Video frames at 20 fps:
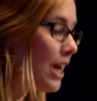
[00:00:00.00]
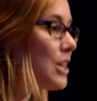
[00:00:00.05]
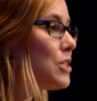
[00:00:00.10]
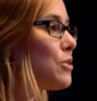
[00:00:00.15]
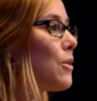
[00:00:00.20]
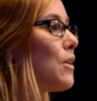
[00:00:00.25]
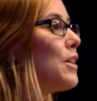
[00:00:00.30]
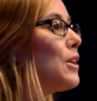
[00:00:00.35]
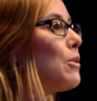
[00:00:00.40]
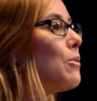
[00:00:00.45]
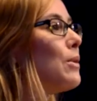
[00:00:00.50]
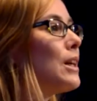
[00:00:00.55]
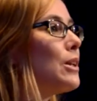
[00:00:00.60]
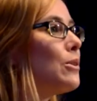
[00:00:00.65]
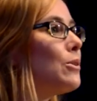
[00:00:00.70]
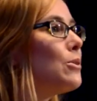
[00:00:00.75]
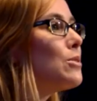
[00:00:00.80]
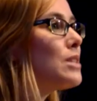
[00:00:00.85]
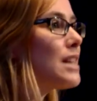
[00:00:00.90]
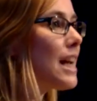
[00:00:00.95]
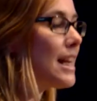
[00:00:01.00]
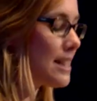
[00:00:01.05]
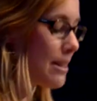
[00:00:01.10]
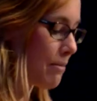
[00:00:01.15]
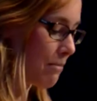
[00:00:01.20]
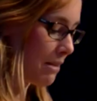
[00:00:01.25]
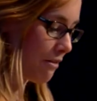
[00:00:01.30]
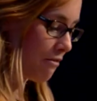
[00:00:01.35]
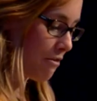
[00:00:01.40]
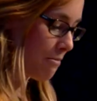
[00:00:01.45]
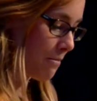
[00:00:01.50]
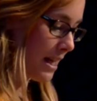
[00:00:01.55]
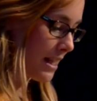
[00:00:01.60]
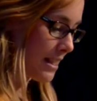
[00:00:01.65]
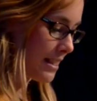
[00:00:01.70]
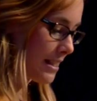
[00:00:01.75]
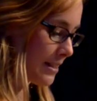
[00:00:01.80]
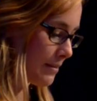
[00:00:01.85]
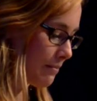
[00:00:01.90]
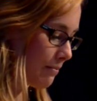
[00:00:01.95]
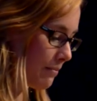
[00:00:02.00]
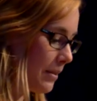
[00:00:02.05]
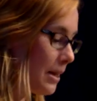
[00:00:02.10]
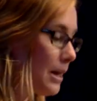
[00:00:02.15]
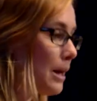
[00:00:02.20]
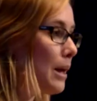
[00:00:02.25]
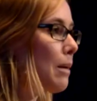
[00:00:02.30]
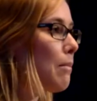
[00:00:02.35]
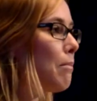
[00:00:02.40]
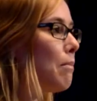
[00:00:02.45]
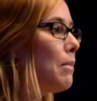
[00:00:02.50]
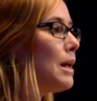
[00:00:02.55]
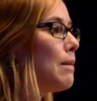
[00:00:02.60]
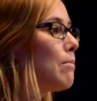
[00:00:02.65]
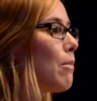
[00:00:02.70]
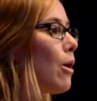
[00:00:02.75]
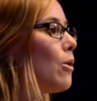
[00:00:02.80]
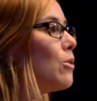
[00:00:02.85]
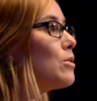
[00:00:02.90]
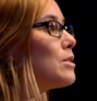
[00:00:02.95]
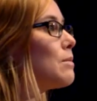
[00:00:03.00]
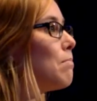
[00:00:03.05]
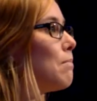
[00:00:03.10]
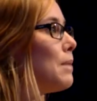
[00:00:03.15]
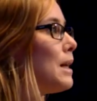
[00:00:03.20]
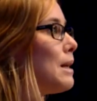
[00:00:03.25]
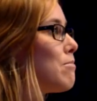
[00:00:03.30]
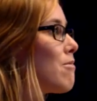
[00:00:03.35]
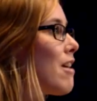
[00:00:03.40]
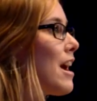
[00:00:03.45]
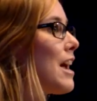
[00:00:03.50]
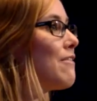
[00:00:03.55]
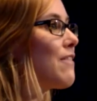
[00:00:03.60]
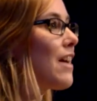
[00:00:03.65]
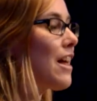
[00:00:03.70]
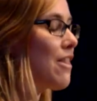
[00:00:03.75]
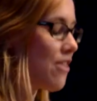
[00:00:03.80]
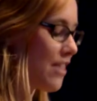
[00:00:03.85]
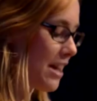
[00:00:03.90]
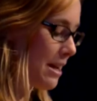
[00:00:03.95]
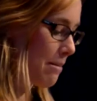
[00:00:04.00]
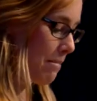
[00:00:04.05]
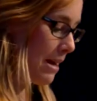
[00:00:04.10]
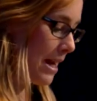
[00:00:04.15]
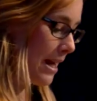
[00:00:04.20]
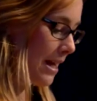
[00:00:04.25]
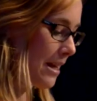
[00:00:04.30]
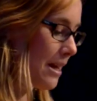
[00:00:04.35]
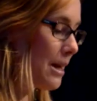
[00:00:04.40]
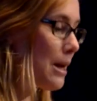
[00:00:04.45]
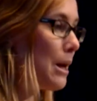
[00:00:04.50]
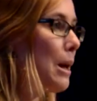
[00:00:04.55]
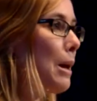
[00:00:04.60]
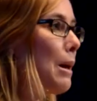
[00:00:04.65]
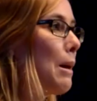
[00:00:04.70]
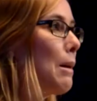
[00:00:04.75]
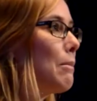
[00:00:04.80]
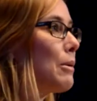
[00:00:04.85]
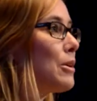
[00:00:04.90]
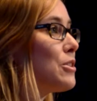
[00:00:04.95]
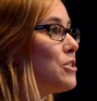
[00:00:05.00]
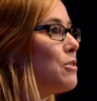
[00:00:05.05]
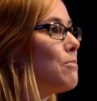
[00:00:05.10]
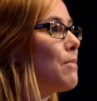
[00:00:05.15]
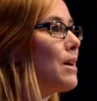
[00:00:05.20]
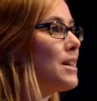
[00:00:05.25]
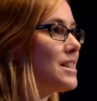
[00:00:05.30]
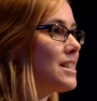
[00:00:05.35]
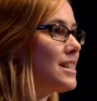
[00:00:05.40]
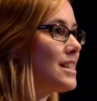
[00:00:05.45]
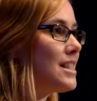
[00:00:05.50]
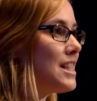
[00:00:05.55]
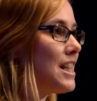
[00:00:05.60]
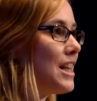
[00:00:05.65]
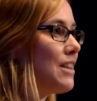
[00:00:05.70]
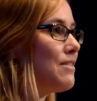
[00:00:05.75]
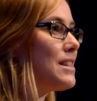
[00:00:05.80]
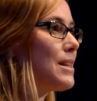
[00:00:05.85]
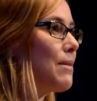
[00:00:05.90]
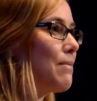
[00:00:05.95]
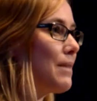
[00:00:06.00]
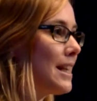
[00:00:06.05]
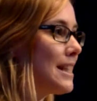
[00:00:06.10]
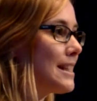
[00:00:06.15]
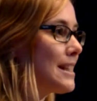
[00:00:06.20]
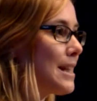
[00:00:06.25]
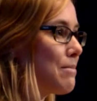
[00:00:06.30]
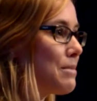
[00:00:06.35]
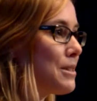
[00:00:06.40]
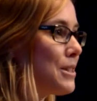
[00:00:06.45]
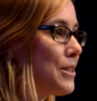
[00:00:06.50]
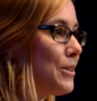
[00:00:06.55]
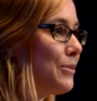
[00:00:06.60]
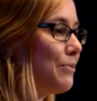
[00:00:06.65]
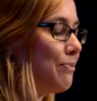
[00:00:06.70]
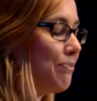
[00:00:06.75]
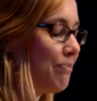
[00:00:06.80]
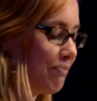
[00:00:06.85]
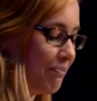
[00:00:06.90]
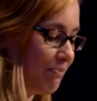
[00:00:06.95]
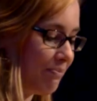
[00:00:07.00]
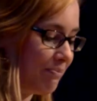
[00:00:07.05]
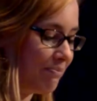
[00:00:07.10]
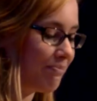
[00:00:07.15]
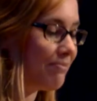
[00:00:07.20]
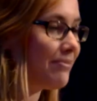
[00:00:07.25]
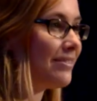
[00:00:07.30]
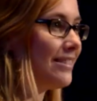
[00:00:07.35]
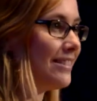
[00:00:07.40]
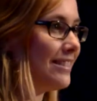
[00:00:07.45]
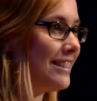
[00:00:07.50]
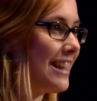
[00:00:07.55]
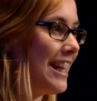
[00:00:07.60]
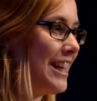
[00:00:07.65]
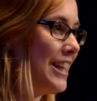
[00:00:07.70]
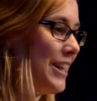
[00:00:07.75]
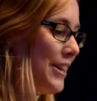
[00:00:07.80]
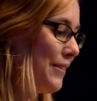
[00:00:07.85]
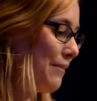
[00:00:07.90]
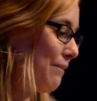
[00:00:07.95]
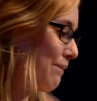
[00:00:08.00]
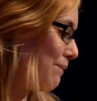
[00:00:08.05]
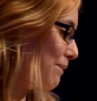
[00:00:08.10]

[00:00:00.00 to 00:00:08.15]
So I think we can all take something from this. Be bold, be brave, and think big, because you might just achieve something exceptional. Thank you.